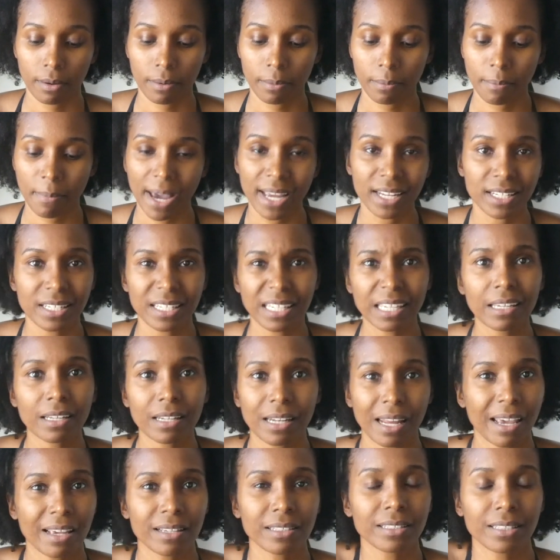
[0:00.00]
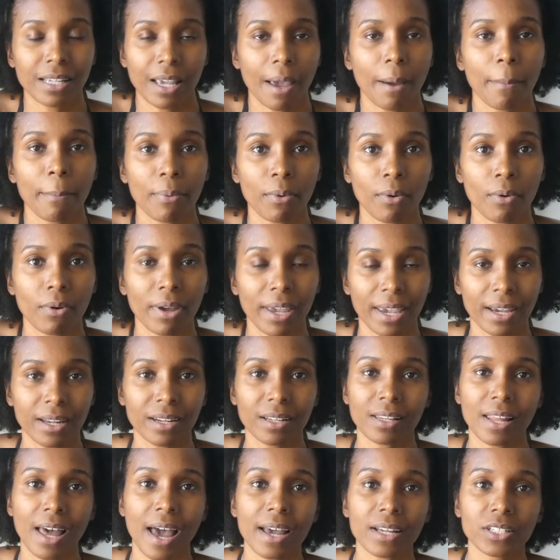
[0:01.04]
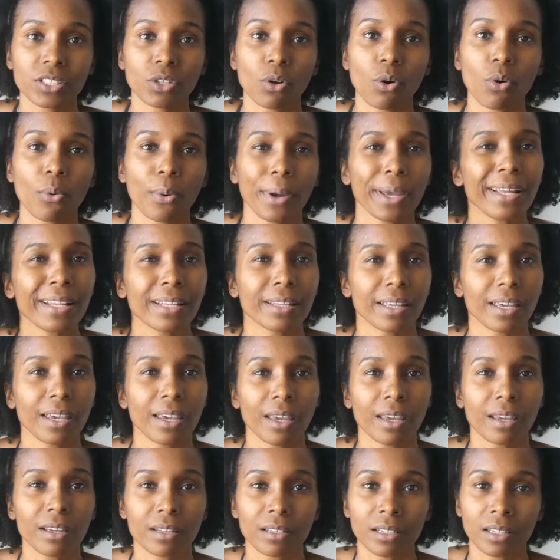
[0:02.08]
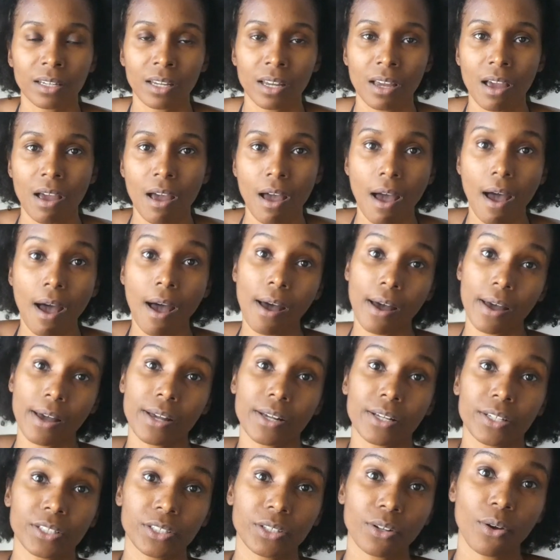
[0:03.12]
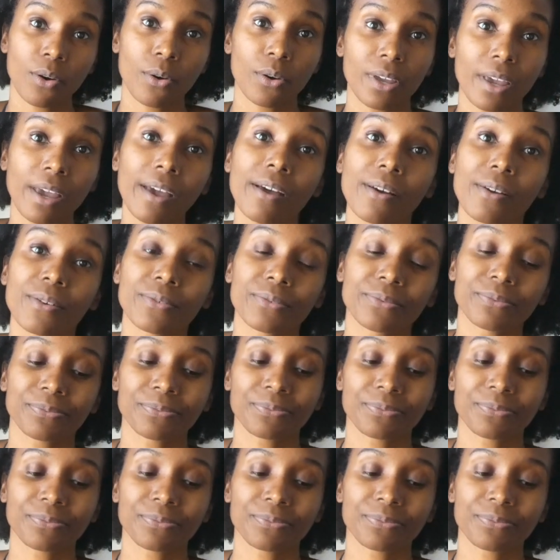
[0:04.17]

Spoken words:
my DNA sample analyzed so quickly. So yeah.